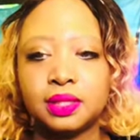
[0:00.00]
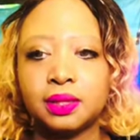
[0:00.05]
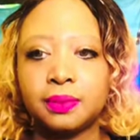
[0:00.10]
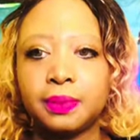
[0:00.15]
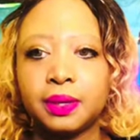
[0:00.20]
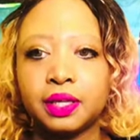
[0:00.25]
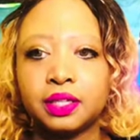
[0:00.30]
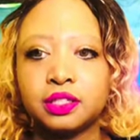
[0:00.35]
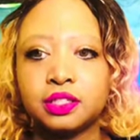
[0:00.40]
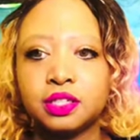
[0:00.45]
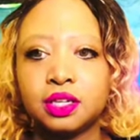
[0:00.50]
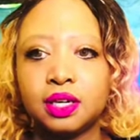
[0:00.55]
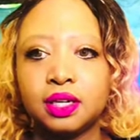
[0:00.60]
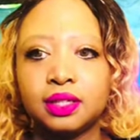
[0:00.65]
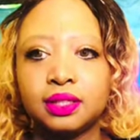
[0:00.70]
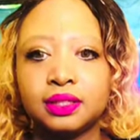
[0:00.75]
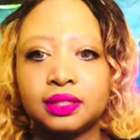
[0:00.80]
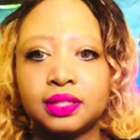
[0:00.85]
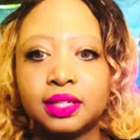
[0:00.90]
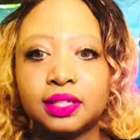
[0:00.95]
the picture
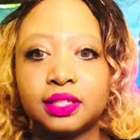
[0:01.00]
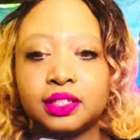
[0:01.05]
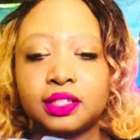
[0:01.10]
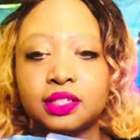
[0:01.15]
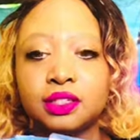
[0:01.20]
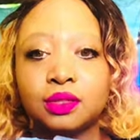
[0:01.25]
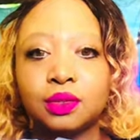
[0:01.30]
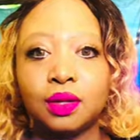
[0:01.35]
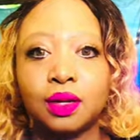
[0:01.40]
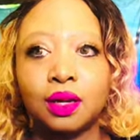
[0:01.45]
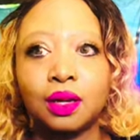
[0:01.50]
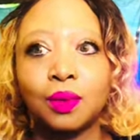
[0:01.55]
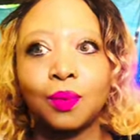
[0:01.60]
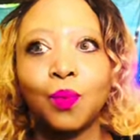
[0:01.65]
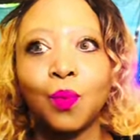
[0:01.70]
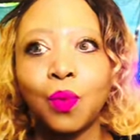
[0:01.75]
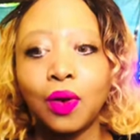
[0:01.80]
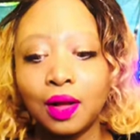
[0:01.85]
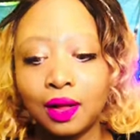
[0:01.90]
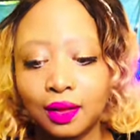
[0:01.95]
and say she's doing
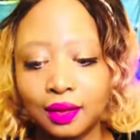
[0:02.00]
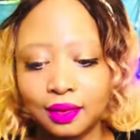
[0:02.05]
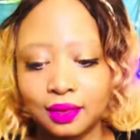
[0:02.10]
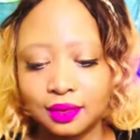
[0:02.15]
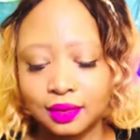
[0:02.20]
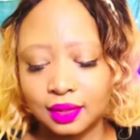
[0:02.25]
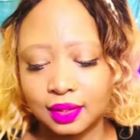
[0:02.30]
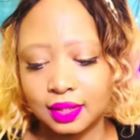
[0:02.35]
well.